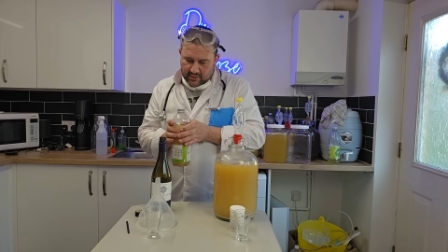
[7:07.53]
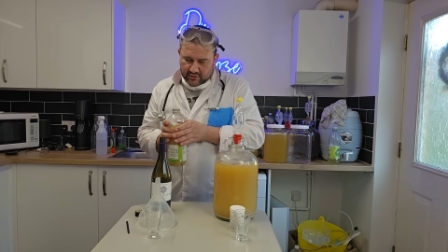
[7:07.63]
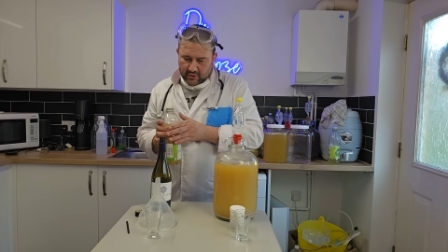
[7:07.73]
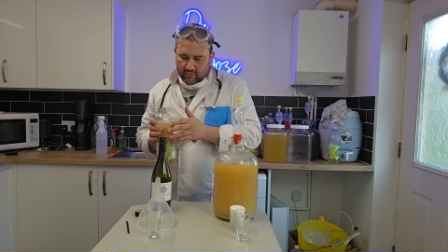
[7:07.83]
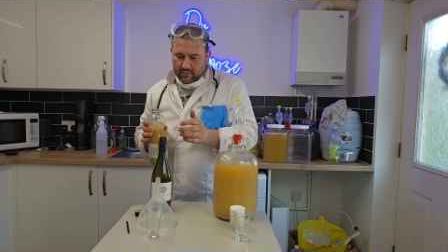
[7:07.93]

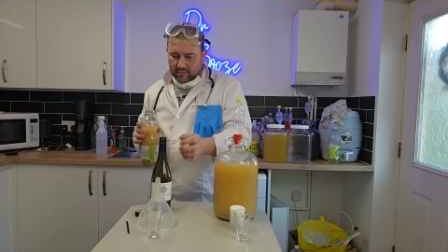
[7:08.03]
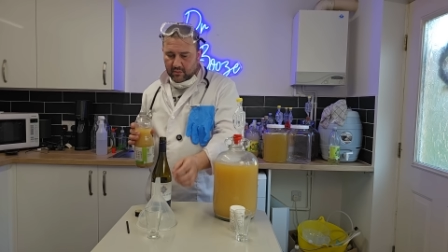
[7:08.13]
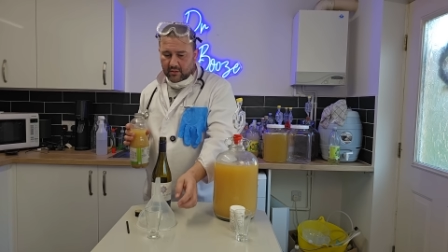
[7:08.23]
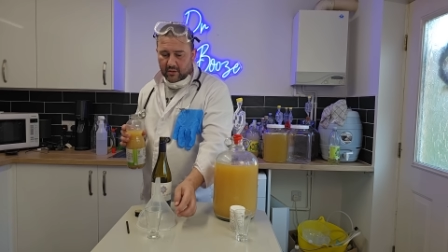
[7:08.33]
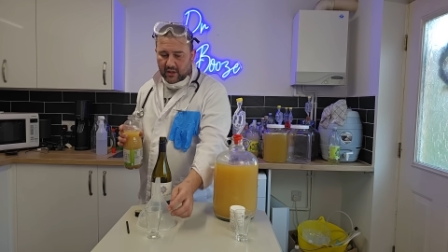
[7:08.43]
So,
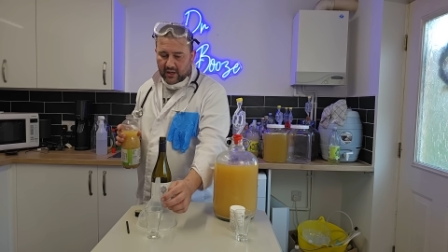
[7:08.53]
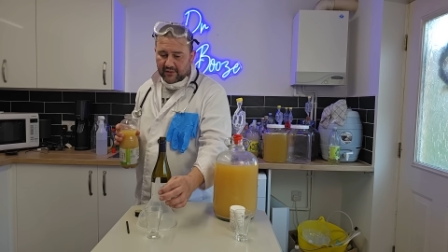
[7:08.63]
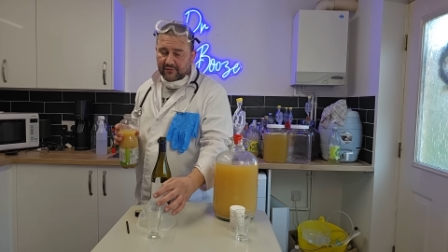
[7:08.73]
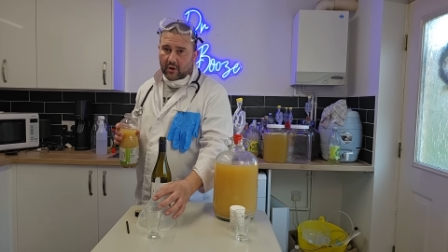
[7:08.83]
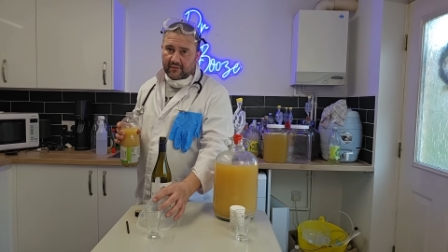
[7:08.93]

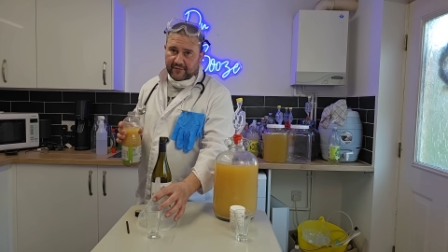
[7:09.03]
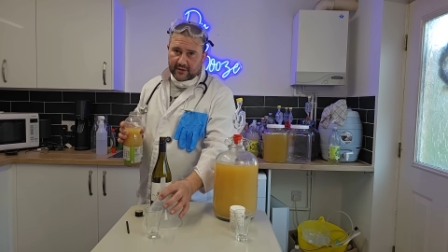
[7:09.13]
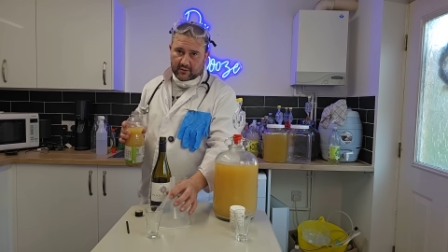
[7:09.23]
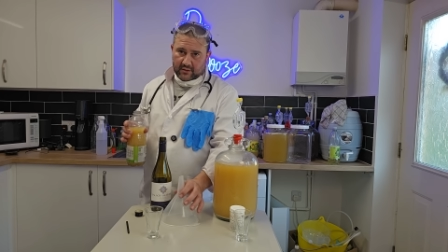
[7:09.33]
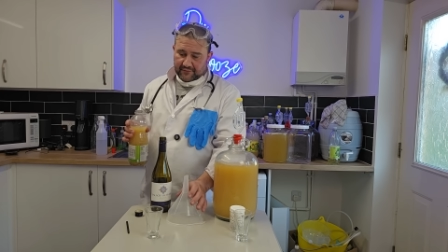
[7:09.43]
I've got a
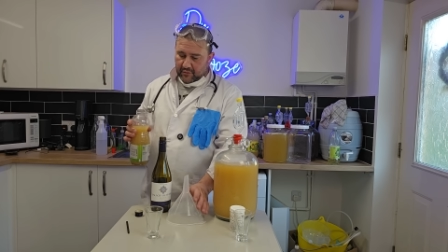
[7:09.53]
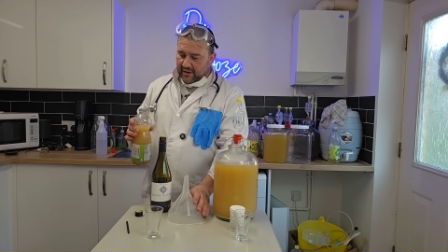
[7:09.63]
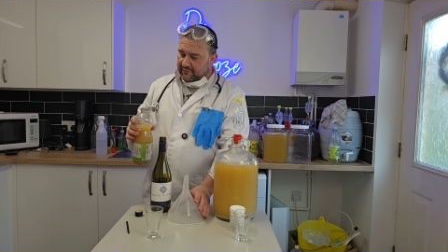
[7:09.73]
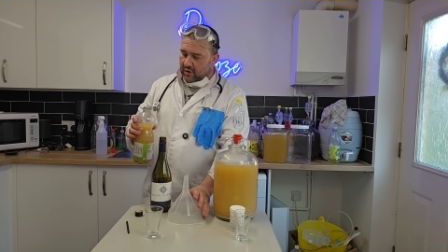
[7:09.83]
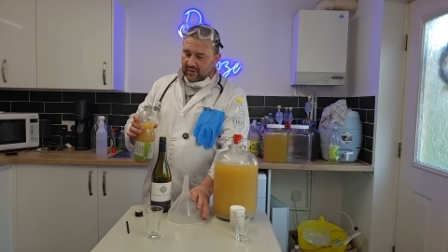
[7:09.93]
funnel. If you
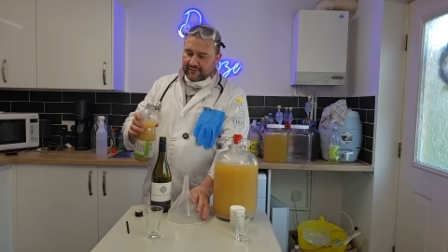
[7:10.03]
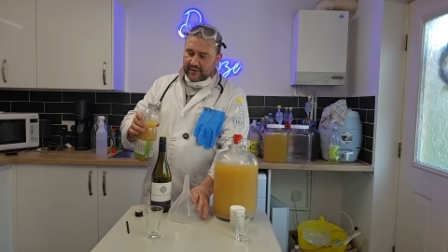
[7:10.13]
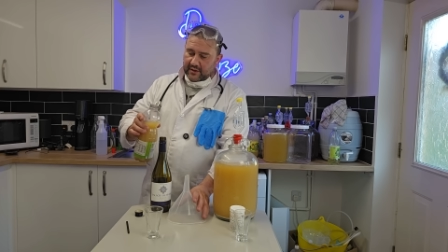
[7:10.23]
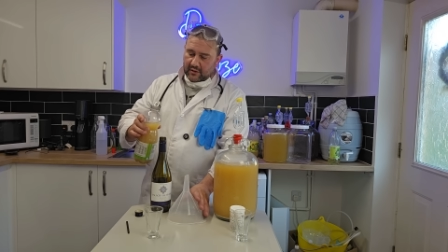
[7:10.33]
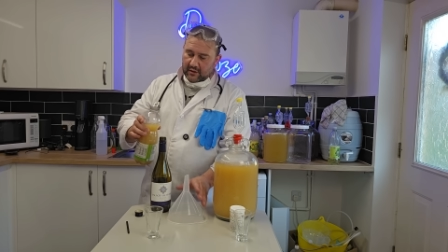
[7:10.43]
haven't got a
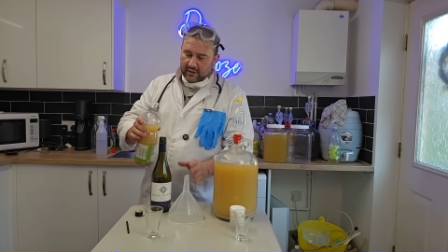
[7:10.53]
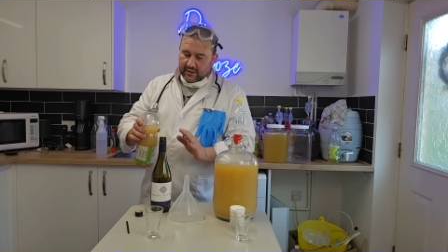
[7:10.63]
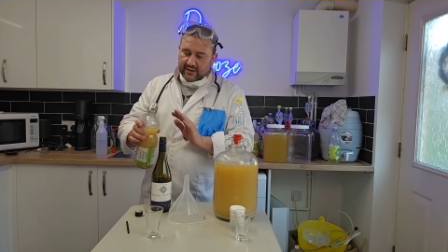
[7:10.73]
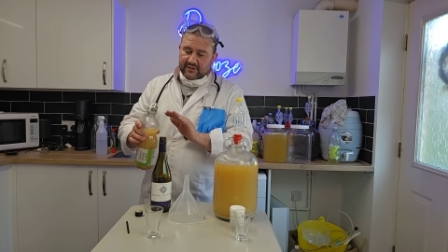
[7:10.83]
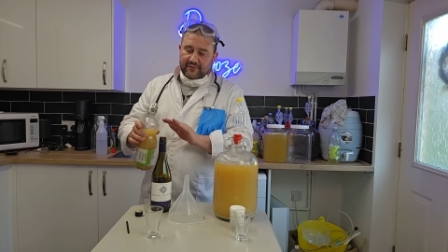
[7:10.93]
funnel,
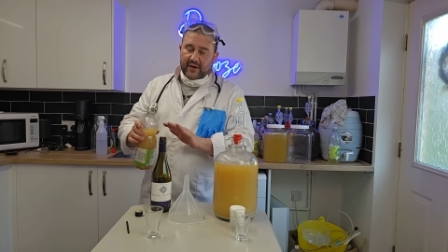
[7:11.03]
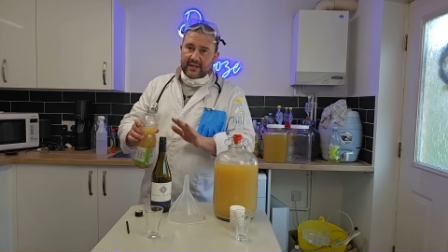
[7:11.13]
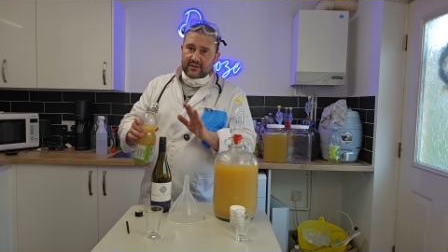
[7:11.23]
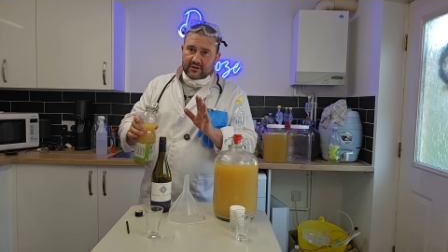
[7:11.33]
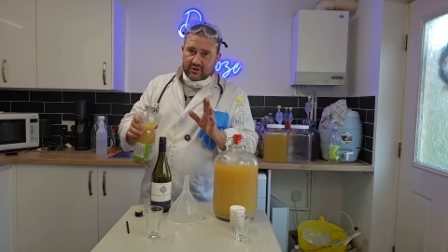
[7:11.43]
it's
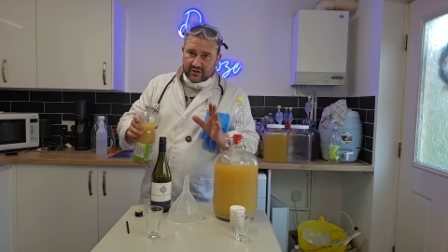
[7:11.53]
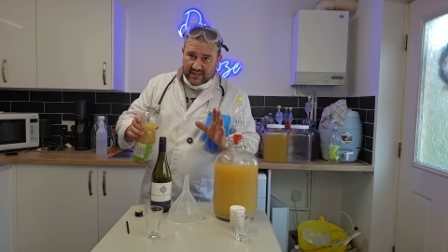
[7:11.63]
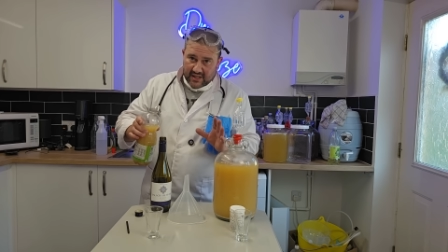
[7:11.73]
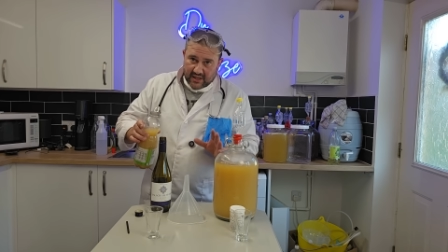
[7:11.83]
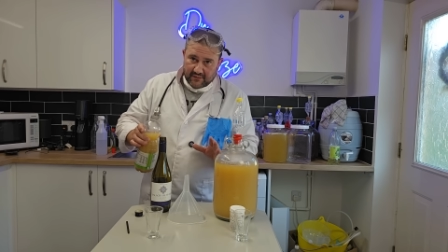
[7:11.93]
fine to
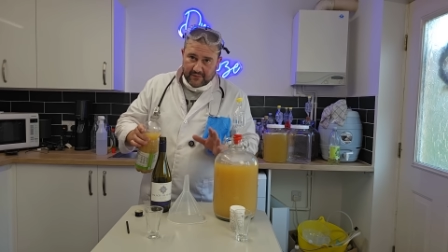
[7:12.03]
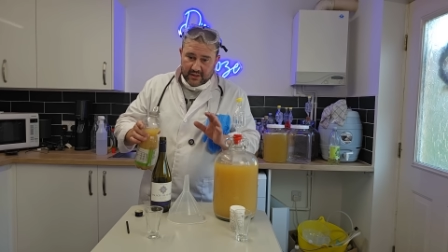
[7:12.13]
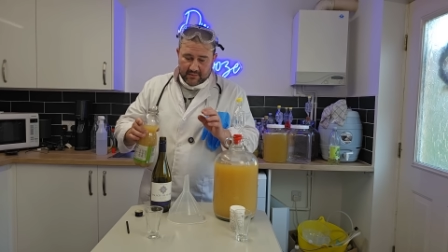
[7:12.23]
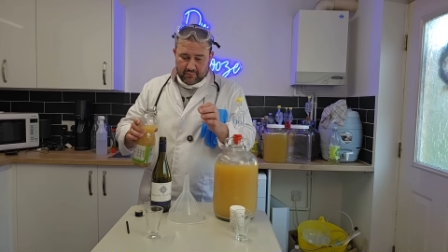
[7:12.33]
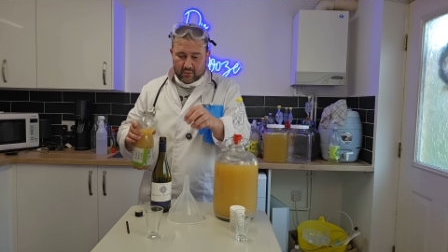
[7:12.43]
just
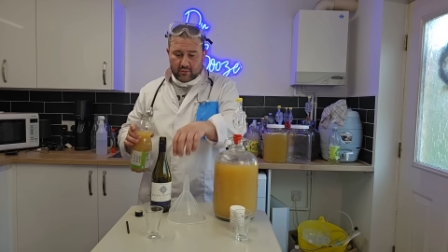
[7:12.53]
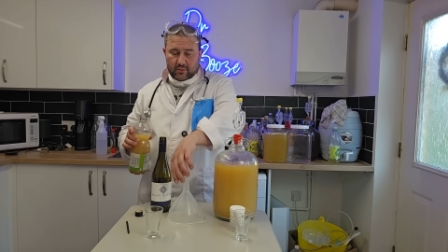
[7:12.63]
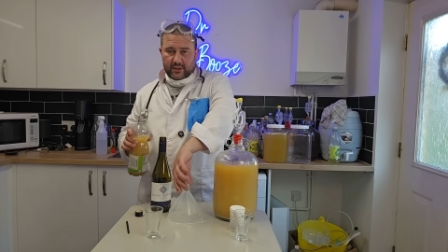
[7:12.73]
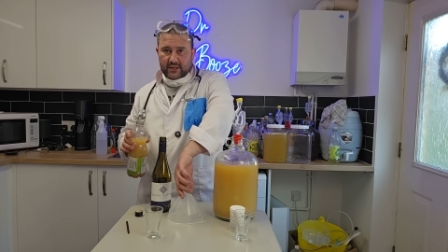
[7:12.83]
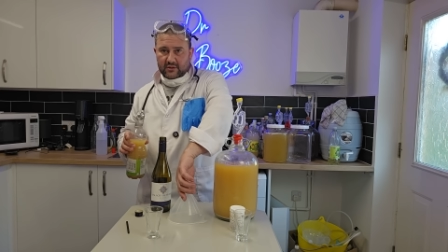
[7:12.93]
carefully
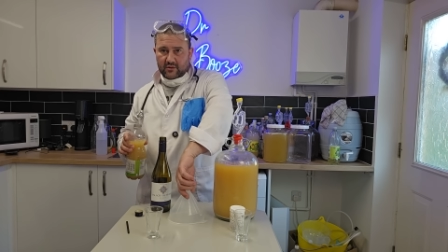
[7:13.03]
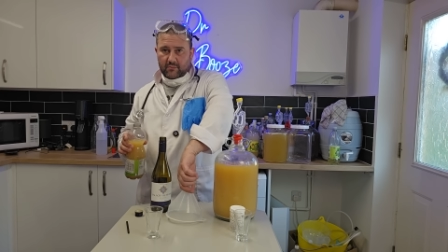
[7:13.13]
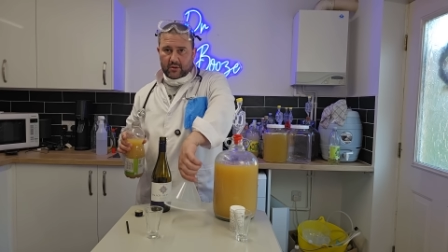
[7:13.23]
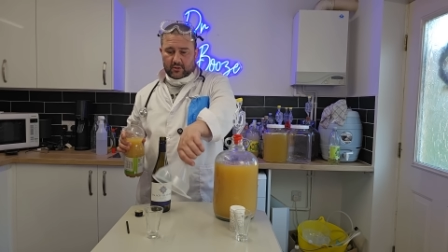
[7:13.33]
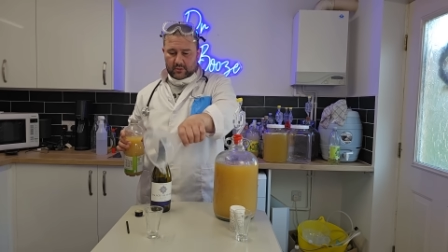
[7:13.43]
pour into the
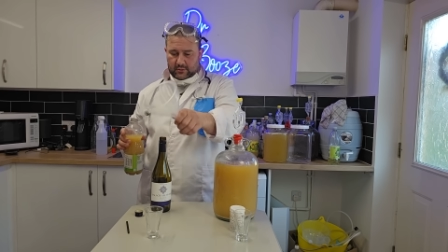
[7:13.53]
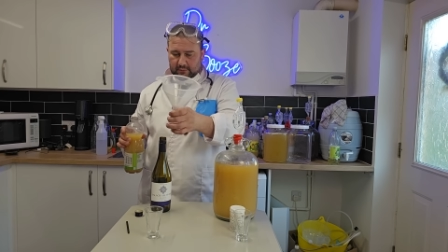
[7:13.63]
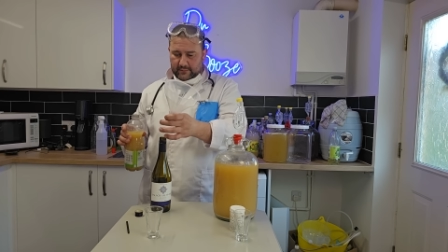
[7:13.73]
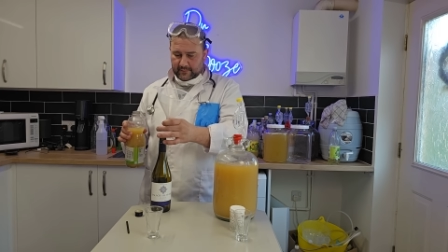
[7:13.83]
bottle.